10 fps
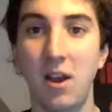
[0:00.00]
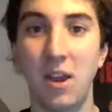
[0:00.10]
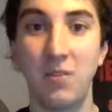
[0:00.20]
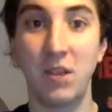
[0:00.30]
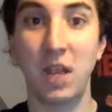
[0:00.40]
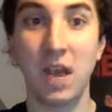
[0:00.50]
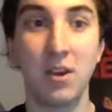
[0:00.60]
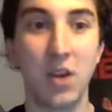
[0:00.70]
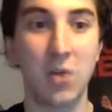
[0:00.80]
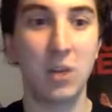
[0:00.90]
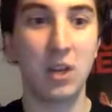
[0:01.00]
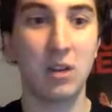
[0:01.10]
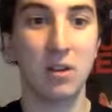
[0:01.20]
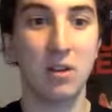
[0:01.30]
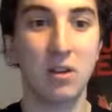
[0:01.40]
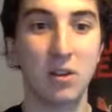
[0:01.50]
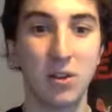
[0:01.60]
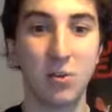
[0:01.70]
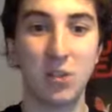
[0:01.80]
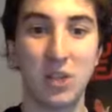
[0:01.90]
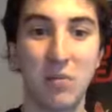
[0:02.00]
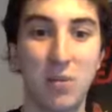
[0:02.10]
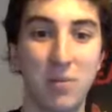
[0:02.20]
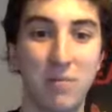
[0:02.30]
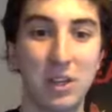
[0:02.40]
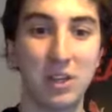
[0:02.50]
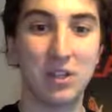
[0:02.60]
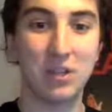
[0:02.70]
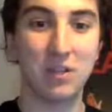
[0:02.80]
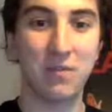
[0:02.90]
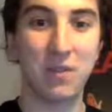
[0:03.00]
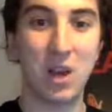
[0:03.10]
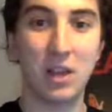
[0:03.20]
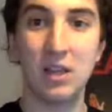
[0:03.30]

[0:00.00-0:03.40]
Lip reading: if you can, and we can all see what we've managed to find.